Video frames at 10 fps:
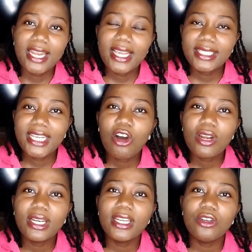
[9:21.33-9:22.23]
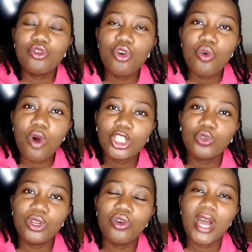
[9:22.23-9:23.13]
Then secondly, do what
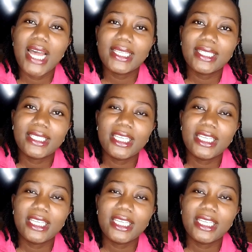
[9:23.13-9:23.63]
we know as